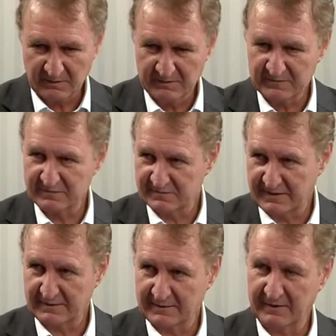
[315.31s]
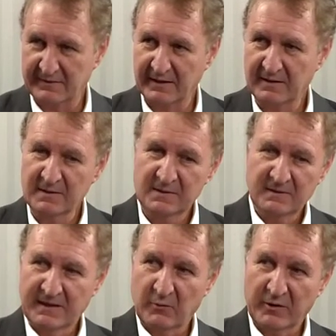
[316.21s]
this is stuck now, and
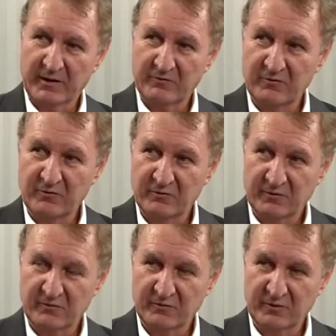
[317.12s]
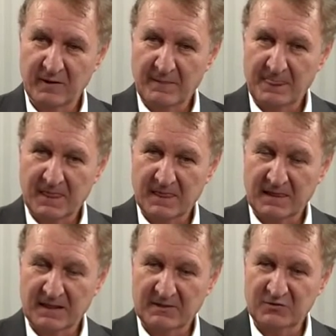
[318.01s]
they want to introduce it to
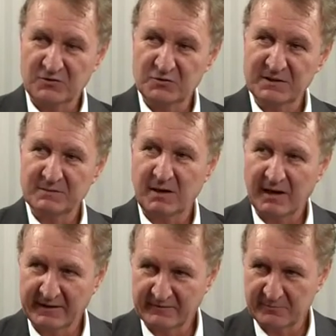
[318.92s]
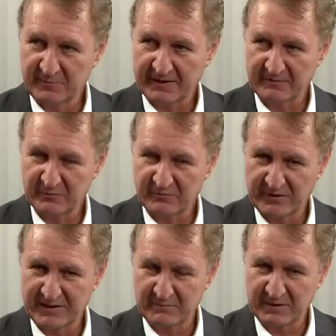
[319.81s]
the junior mining space, which
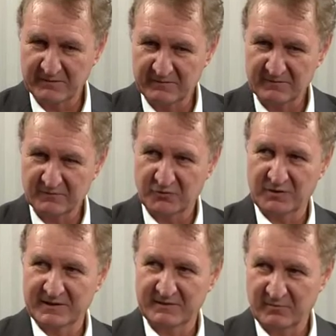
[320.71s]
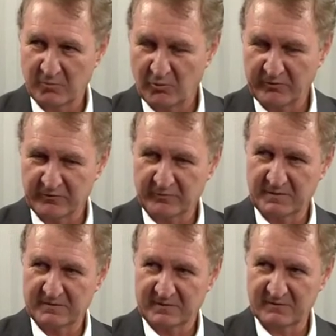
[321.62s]
really means junior explorers,
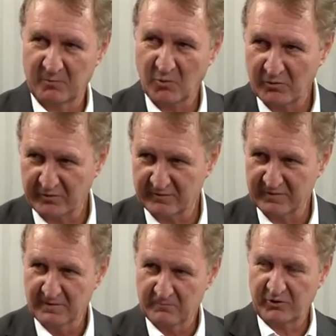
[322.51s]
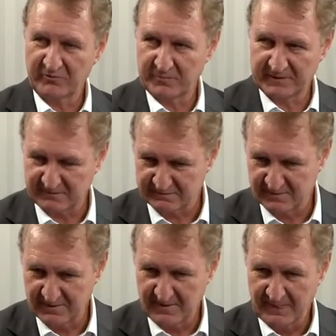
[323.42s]
which means explorers,
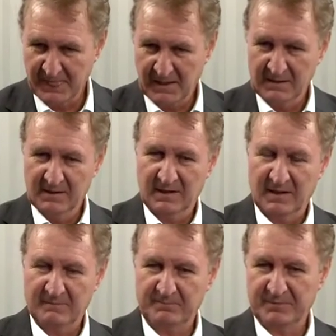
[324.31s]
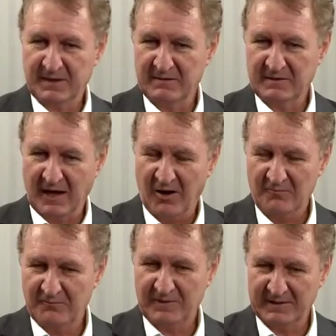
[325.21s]
prospectors. And
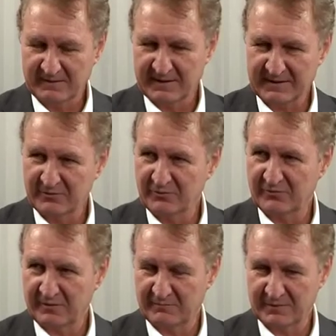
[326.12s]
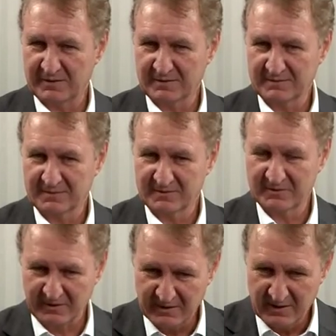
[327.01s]
hopefully they can do something
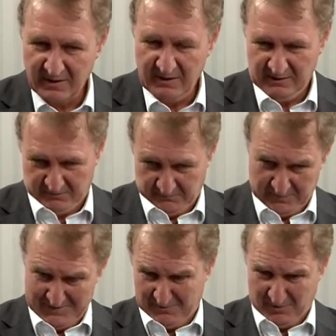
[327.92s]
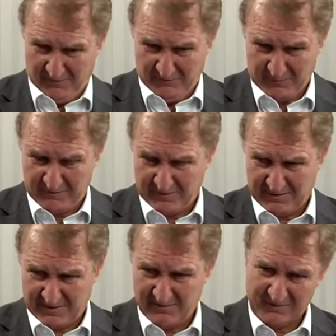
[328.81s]
good. People afterwards
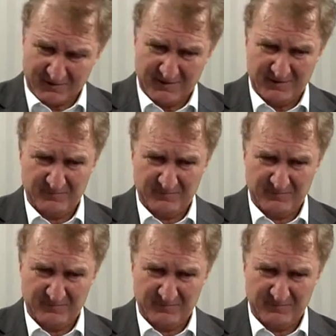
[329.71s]
said, no, look,